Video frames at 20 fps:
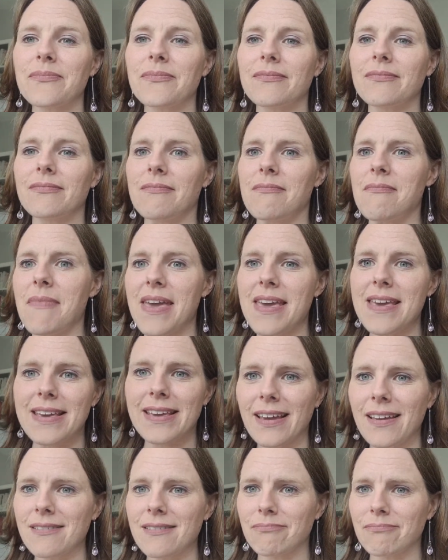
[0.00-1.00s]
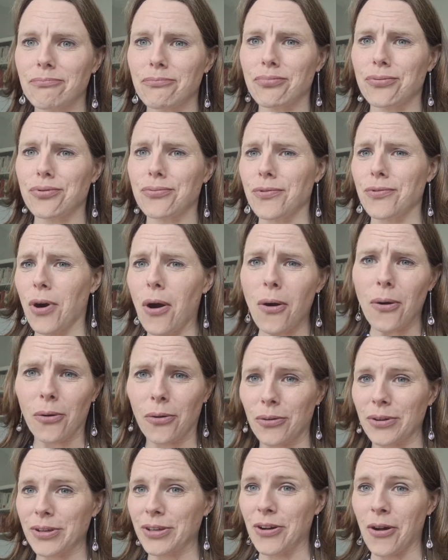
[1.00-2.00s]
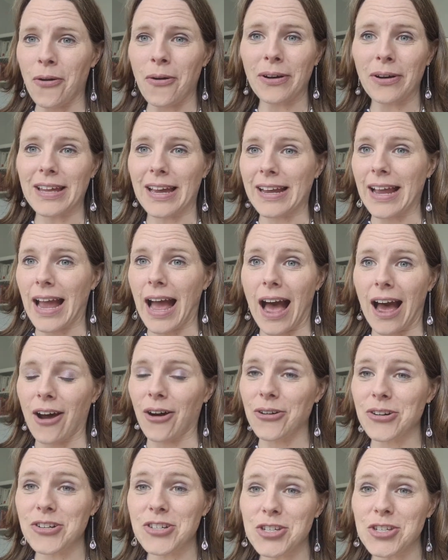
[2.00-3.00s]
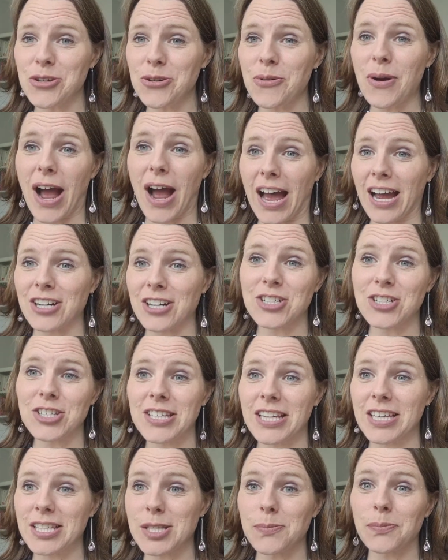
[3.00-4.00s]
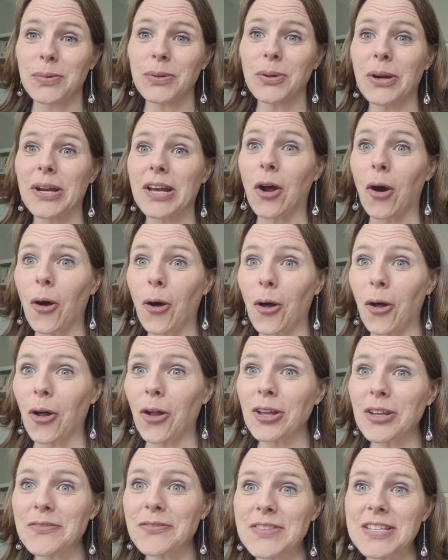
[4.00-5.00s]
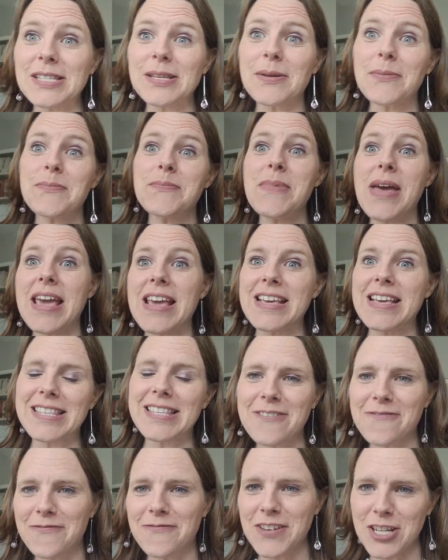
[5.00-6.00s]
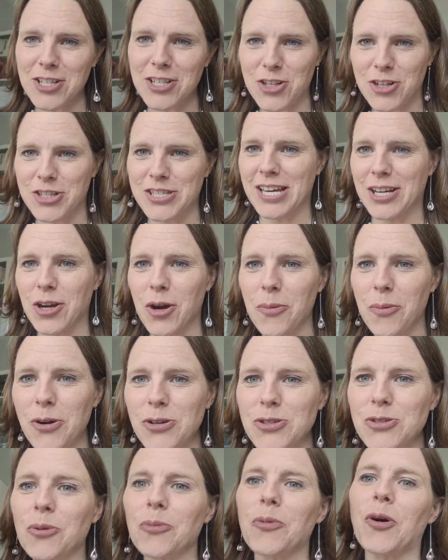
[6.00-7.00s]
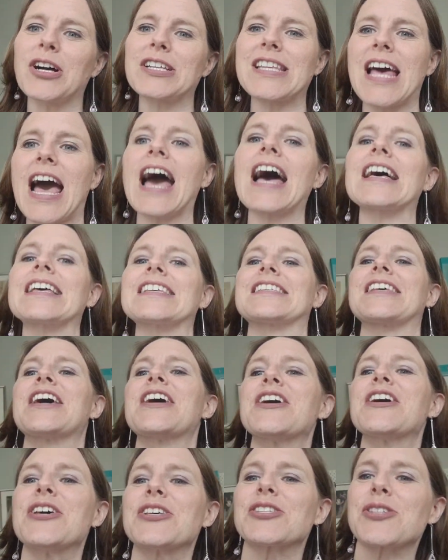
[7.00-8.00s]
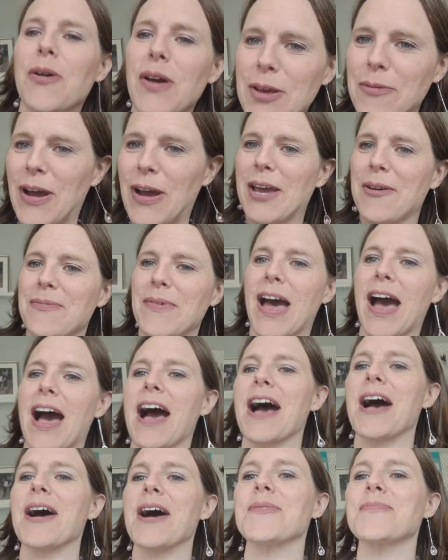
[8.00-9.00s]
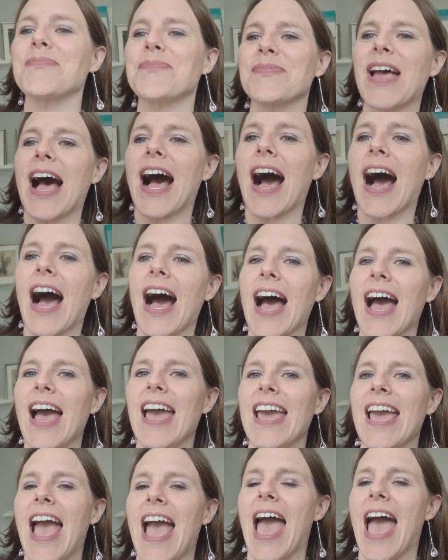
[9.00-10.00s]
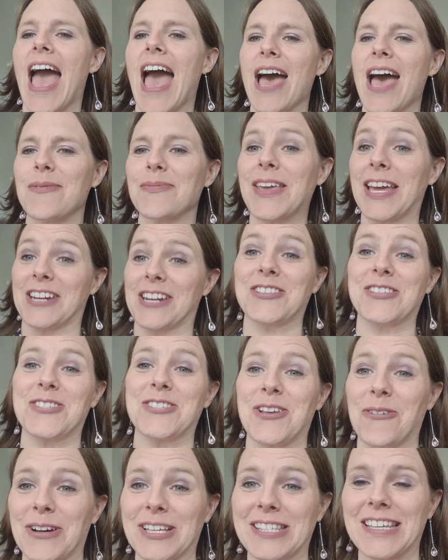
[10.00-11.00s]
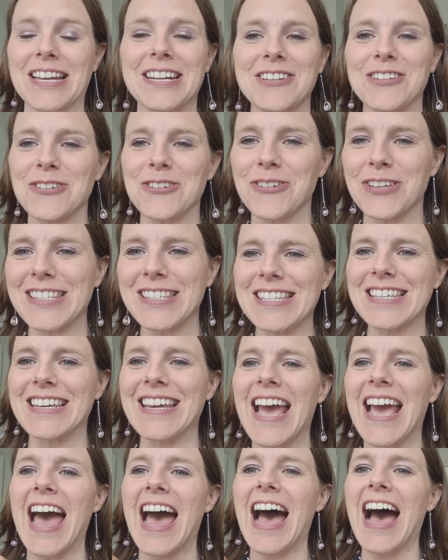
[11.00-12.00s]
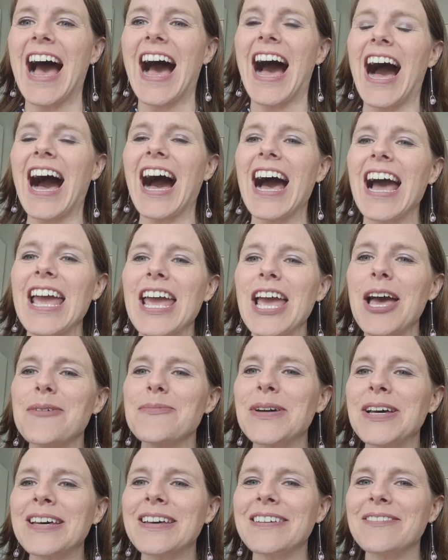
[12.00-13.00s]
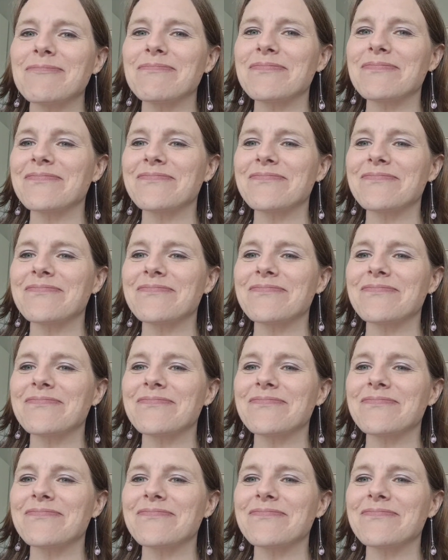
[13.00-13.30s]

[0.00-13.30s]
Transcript: make it pro, you know, like how do you actually exploit all of these amazing features that Kobotoolbox has? So anyway, I am getting so excited. You can see I'm a